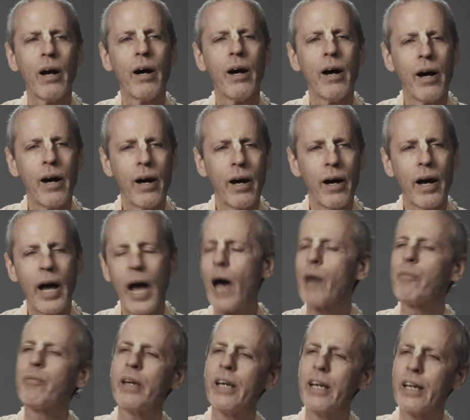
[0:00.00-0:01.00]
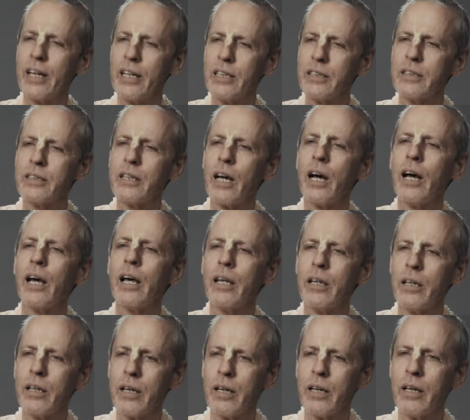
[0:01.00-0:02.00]
happy
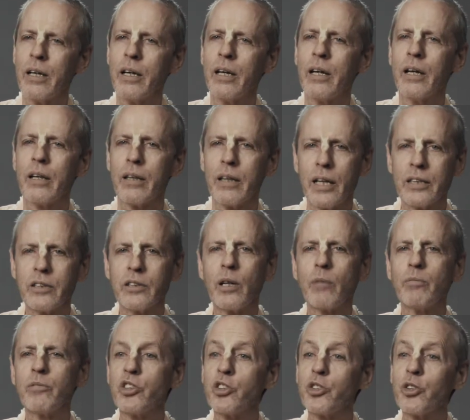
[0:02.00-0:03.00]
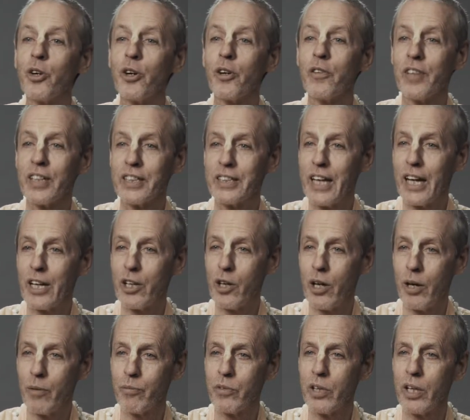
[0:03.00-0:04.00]
inside that some service had
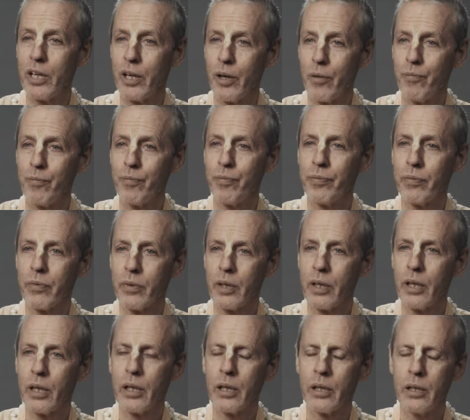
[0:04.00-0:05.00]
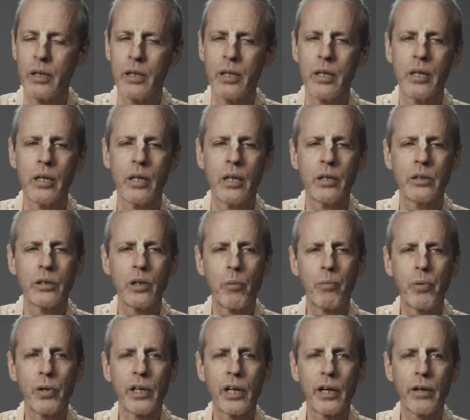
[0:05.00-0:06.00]
come to him. So
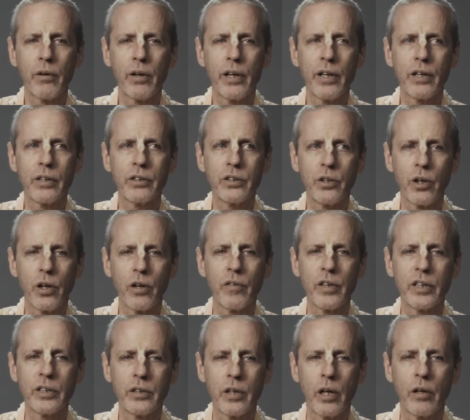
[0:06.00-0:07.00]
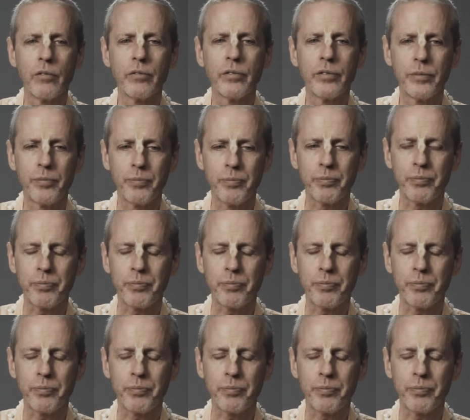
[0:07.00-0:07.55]
particularly the service of